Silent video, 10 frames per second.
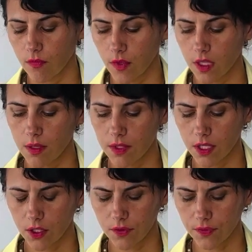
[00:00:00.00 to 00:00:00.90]
Give me the
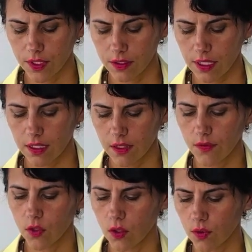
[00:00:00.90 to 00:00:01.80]
Hierophant if
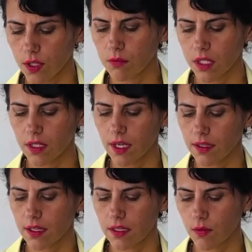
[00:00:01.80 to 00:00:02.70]
you know what I mean. Yeah,
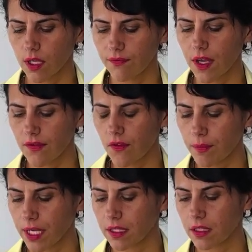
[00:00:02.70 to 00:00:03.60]
that's why. Five of
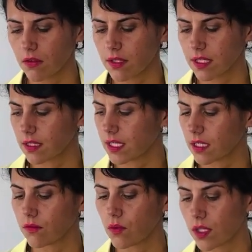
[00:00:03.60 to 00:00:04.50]
Pentacles and the Ten
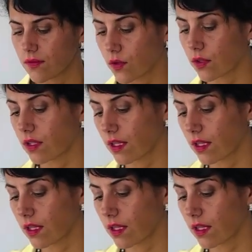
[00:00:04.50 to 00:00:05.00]
of Wands for the